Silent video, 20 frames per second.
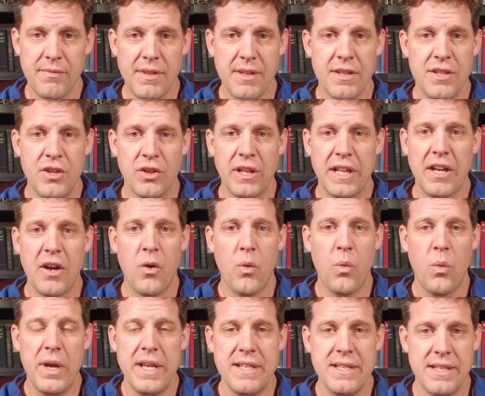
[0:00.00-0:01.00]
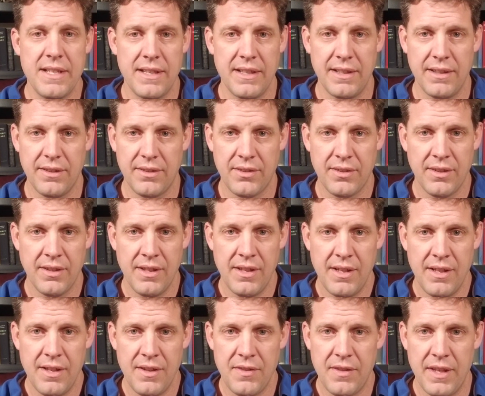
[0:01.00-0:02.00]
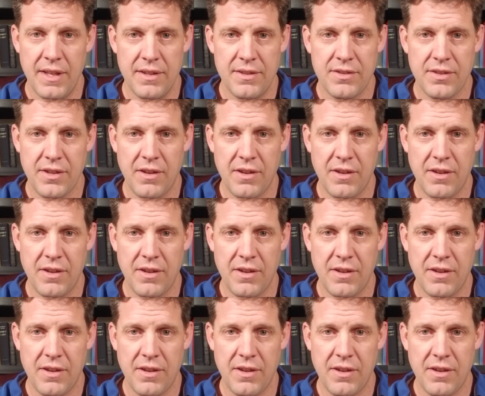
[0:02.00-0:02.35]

Like a Wendy's that's